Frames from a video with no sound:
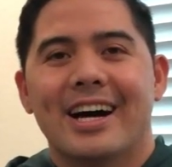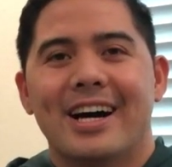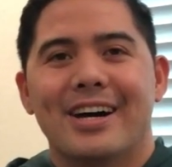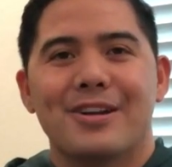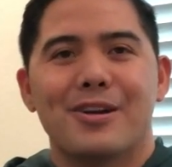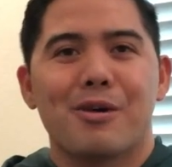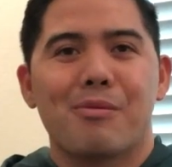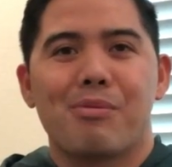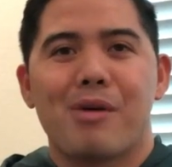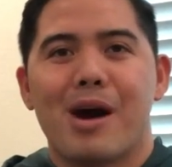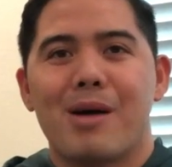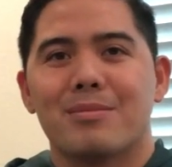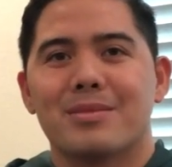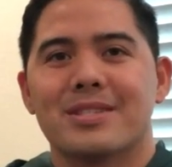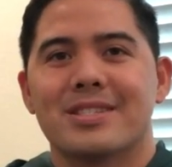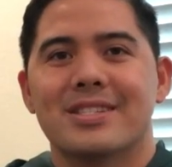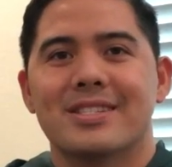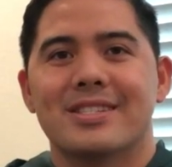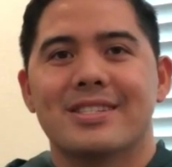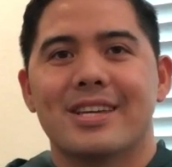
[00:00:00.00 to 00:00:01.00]
No
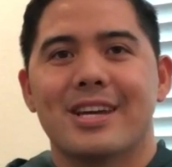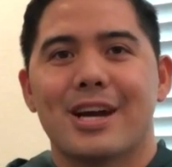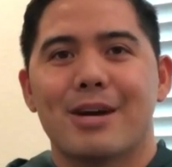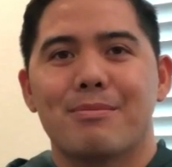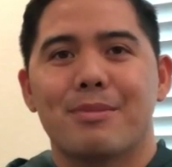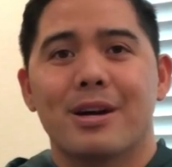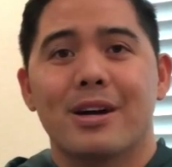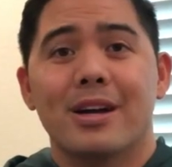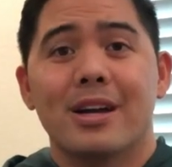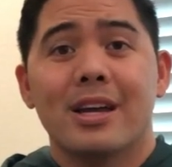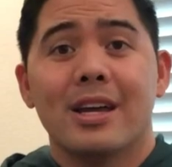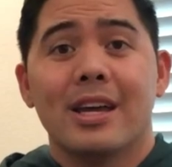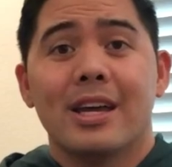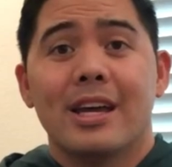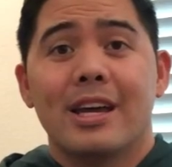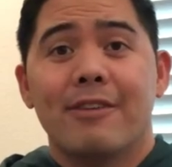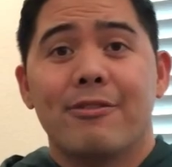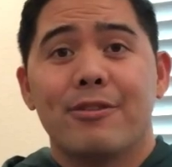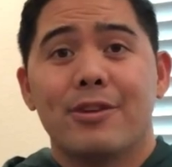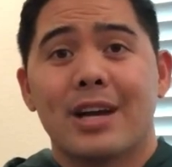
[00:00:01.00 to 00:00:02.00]
promises there, but
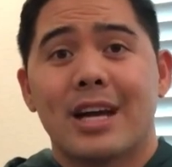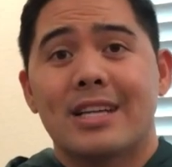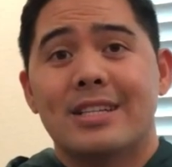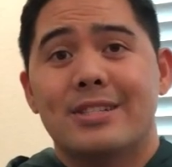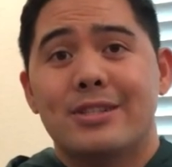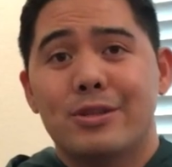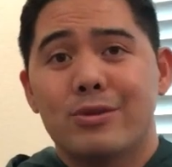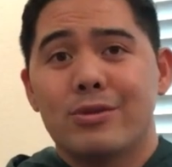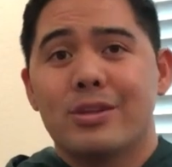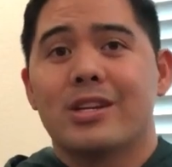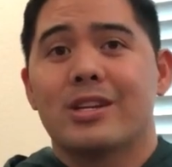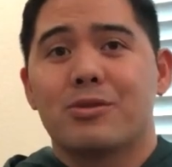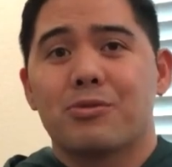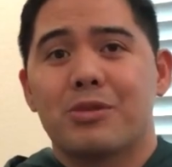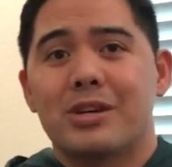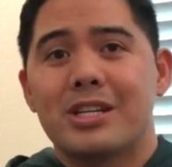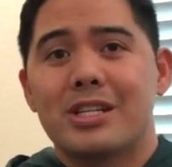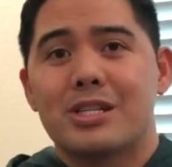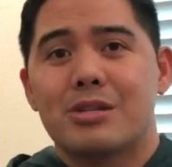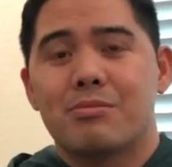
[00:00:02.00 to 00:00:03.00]
if you guys do need to
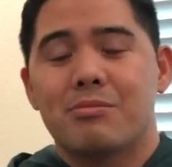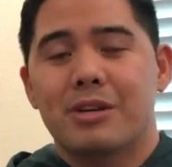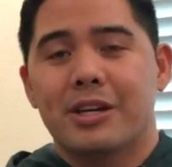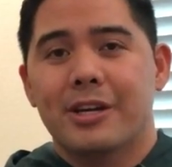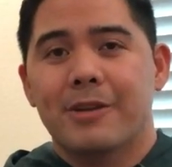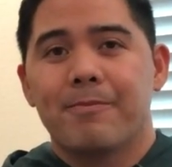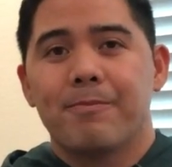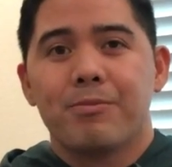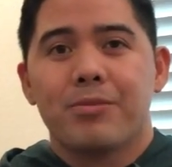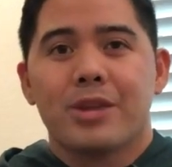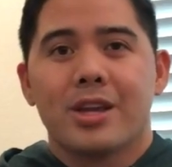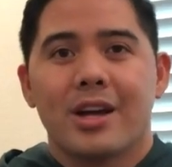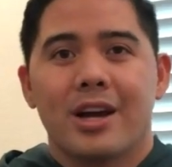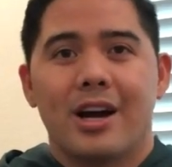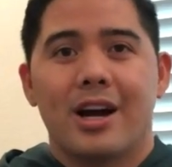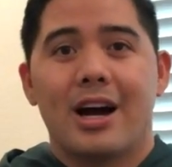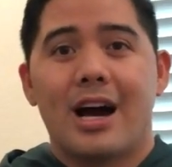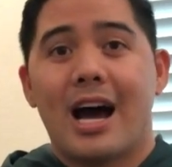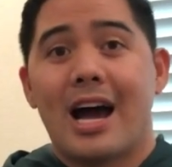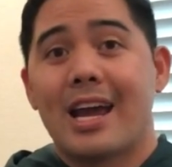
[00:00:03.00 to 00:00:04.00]
reach me,
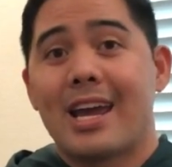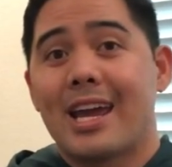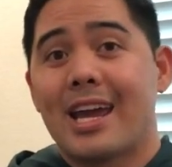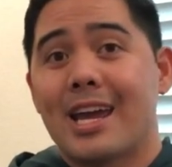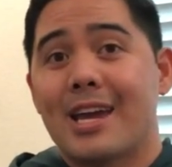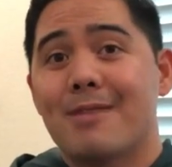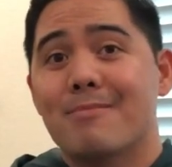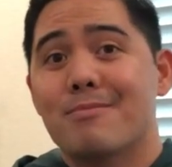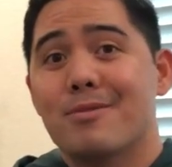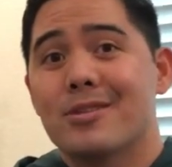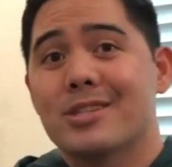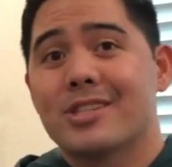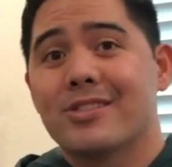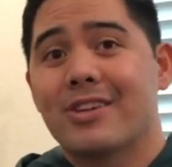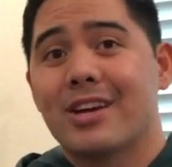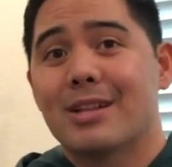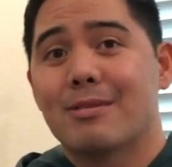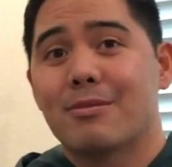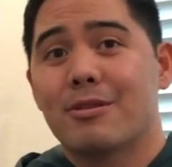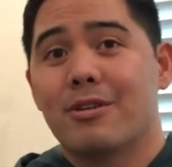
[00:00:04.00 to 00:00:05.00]
I am most
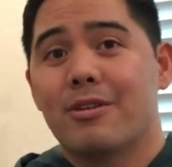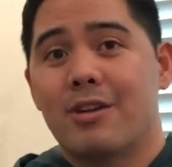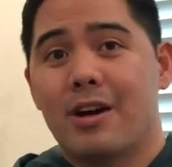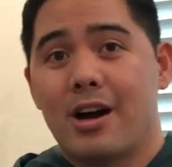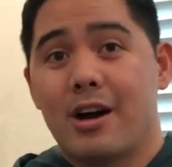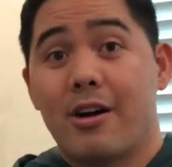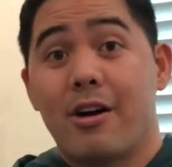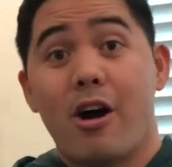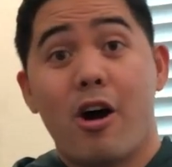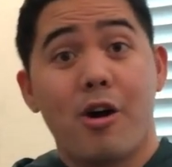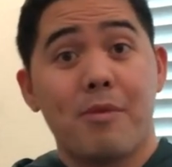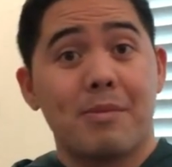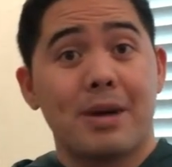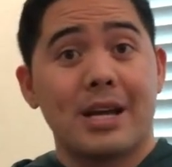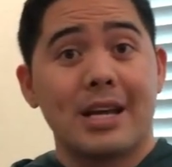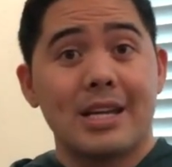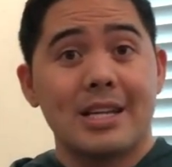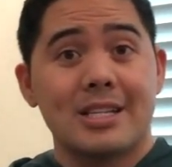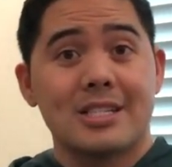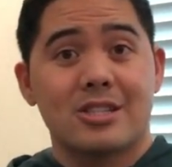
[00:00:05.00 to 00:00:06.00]
available on my
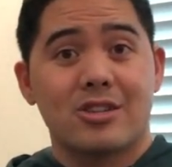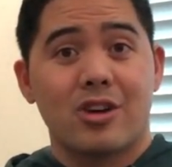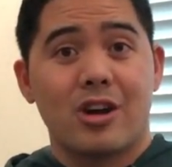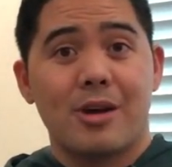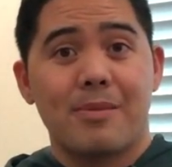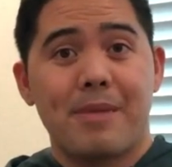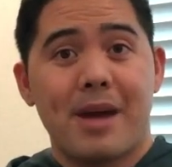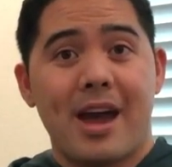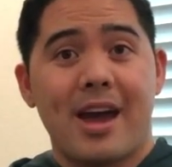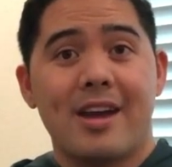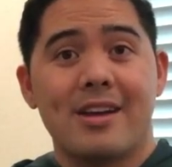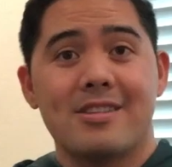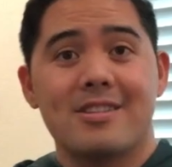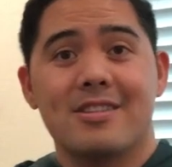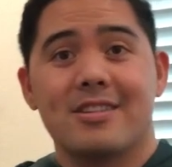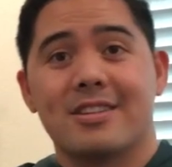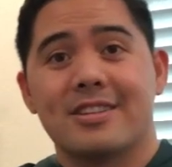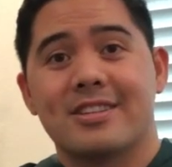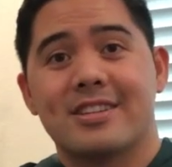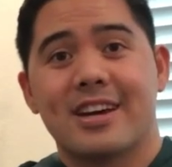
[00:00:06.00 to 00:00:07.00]
Instagram at
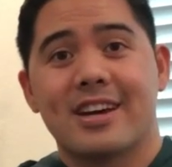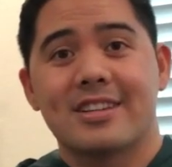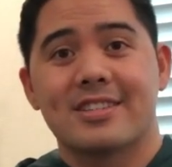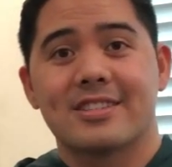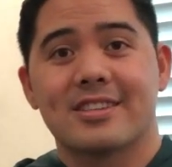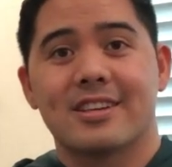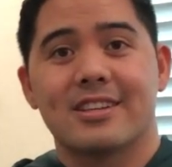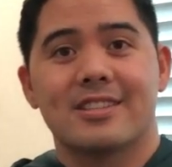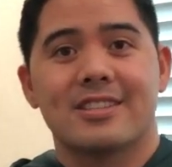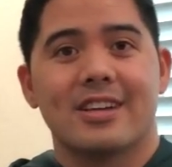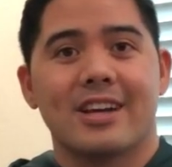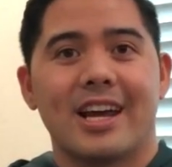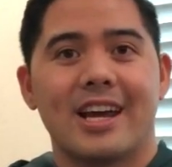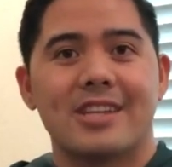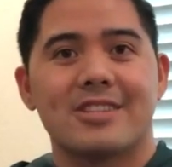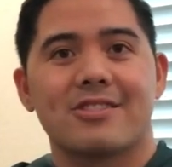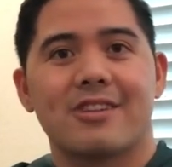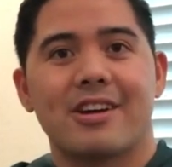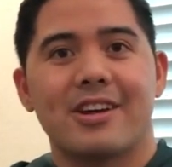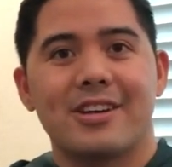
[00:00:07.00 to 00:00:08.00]
Young Tesla to
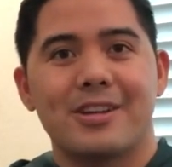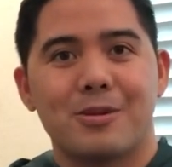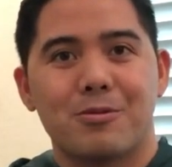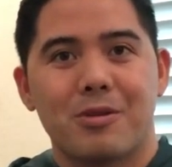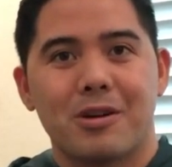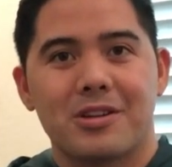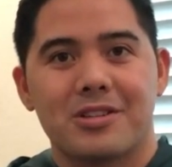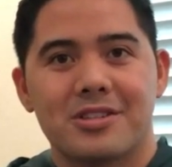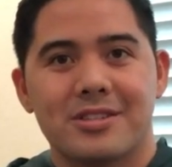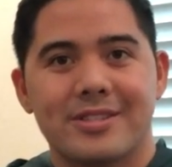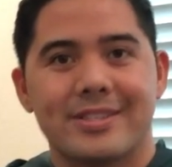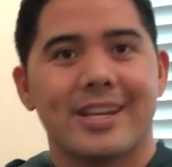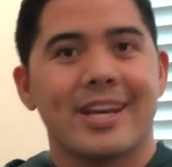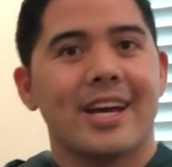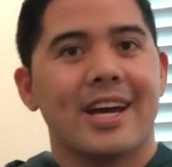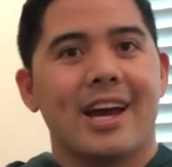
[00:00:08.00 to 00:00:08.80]
answer any questions.